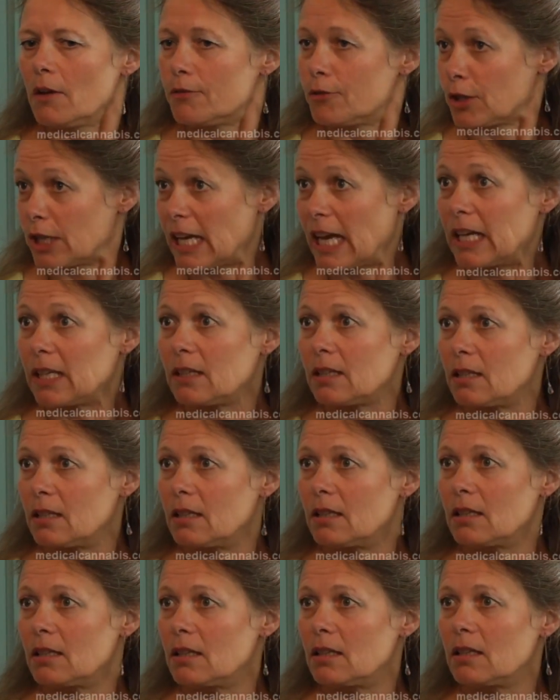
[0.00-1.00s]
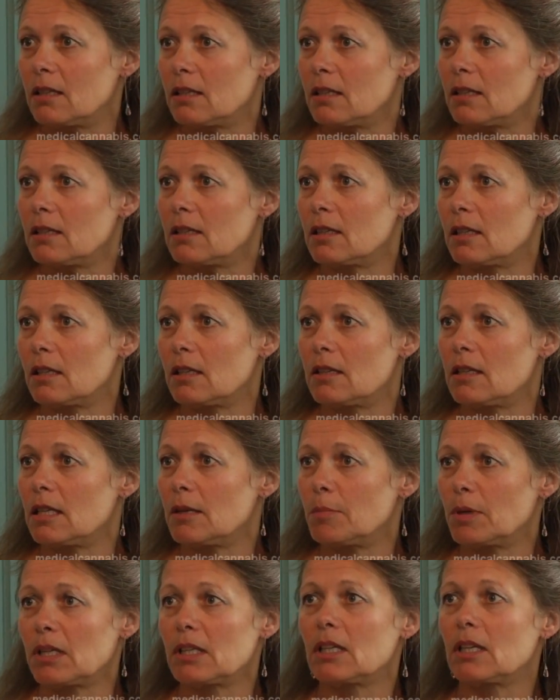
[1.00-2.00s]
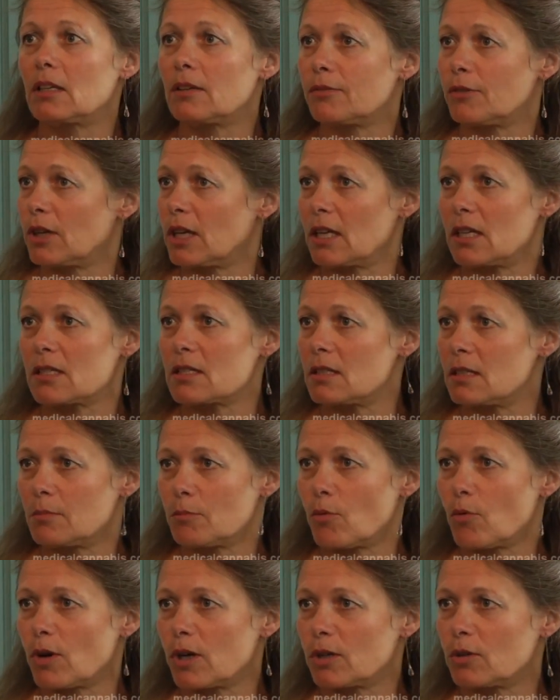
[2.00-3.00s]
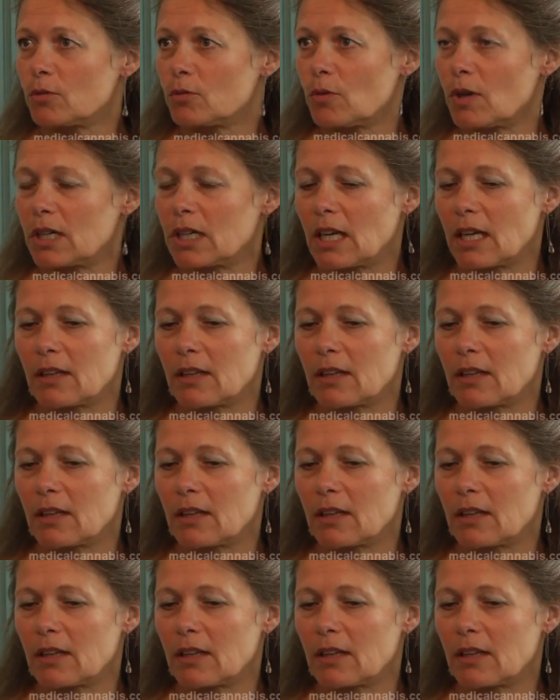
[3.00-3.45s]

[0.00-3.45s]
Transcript: forget, the, the ability to forget is an important one.